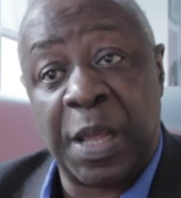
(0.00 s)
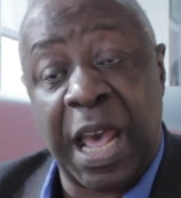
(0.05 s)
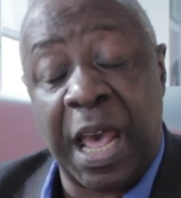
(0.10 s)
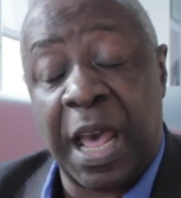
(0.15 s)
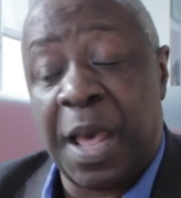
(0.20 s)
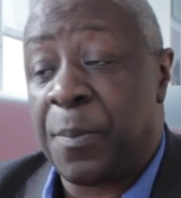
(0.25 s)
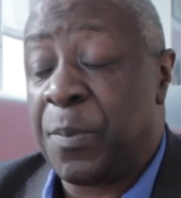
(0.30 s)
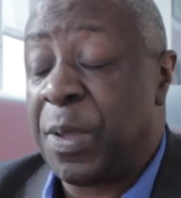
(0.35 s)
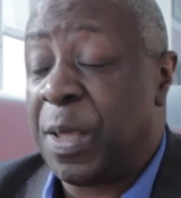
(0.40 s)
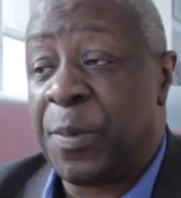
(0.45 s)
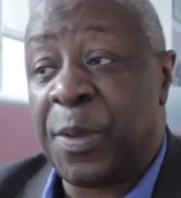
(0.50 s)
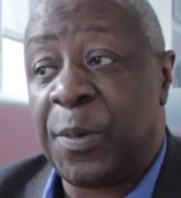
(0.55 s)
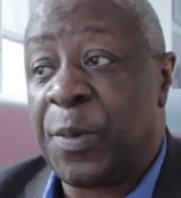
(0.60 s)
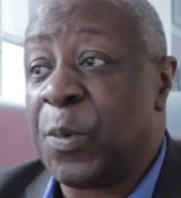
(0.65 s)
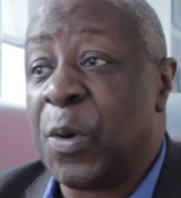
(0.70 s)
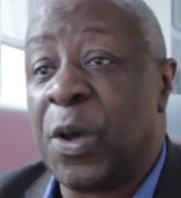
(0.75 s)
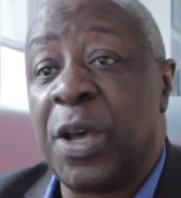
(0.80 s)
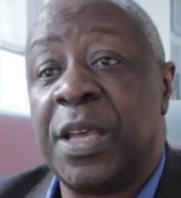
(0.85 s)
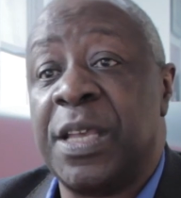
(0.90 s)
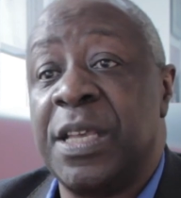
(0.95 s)

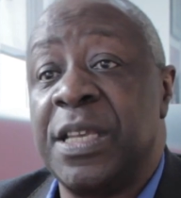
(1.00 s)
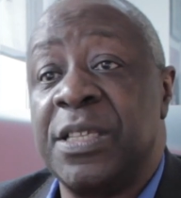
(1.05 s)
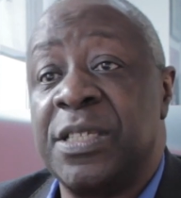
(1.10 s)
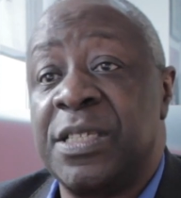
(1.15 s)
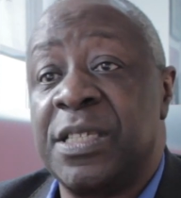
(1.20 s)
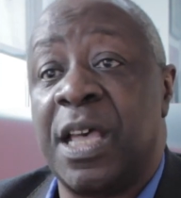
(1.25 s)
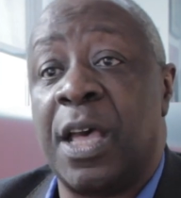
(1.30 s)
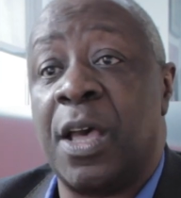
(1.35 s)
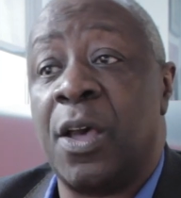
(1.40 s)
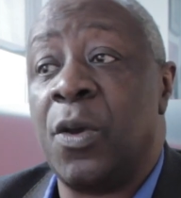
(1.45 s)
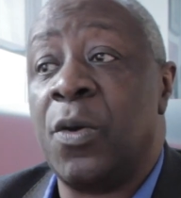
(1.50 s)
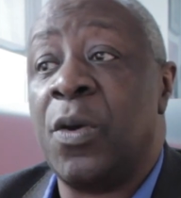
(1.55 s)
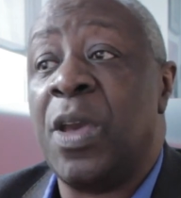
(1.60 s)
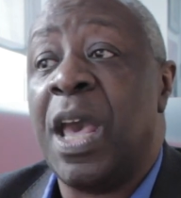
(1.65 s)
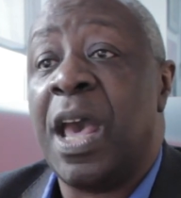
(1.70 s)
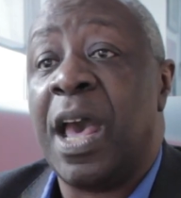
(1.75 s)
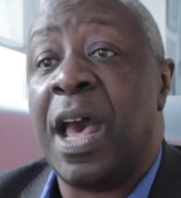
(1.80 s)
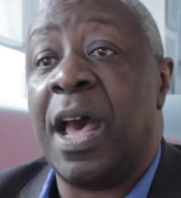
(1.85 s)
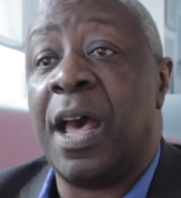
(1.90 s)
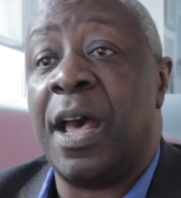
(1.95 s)
BME workers. So
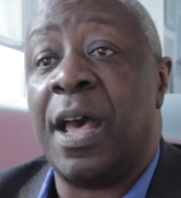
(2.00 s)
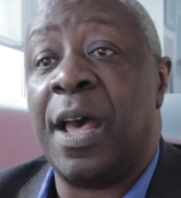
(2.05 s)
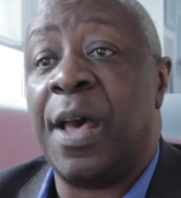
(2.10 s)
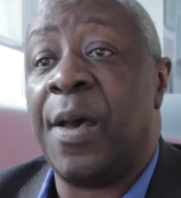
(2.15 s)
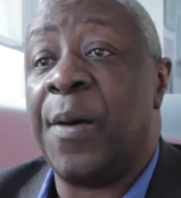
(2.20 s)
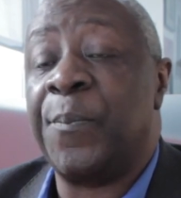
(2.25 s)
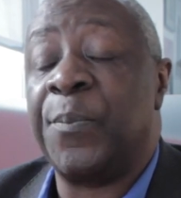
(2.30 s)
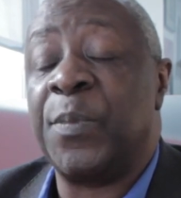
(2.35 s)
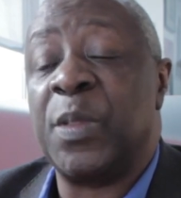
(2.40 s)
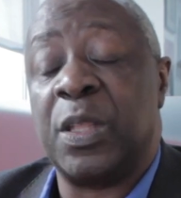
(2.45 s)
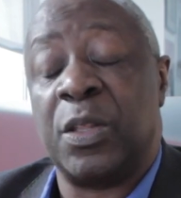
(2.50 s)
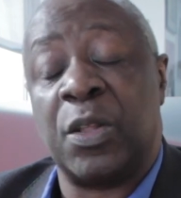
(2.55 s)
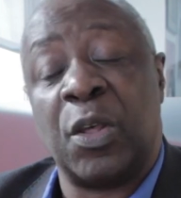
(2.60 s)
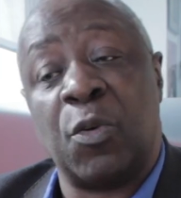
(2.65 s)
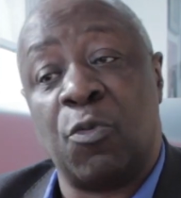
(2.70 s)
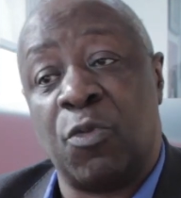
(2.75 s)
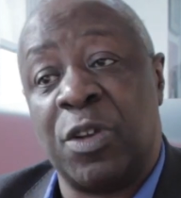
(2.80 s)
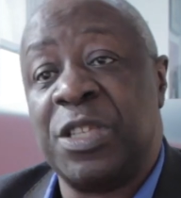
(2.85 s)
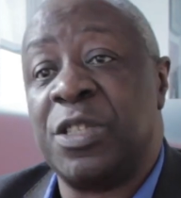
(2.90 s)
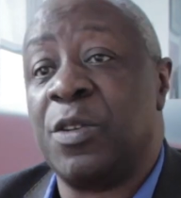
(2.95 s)

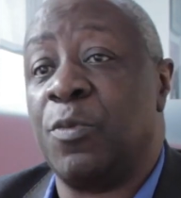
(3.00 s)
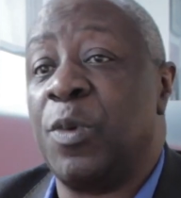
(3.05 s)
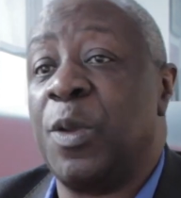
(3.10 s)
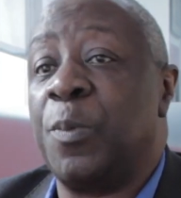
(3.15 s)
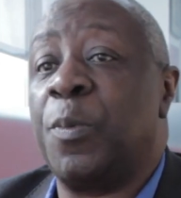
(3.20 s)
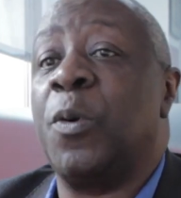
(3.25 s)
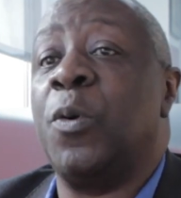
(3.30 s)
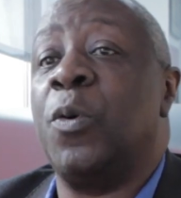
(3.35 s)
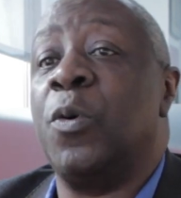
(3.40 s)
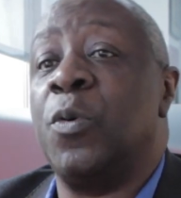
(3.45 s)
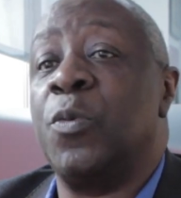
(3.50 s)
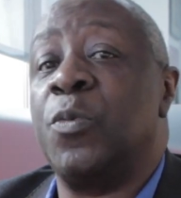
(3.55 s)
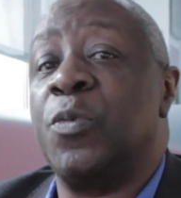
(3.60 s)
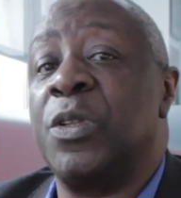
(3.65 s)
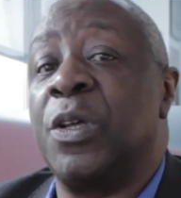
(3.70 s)
a recent report